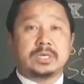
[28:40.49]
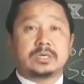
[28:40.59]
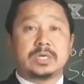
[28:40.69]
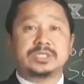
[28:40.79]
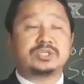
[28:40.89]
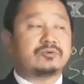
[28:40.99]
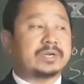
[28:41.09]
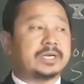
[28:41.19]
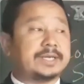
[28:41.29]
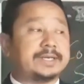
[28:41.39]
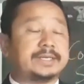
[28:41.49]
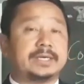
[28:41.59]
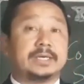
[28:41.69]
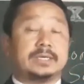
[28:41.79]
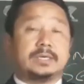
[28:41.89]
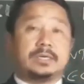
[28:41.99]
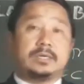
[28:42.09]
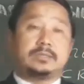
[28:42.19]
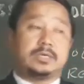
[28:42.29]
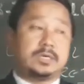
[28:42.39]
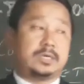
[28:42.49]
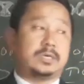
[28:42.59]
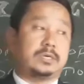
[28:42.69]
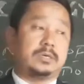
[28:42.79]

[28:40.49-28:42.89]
consequently the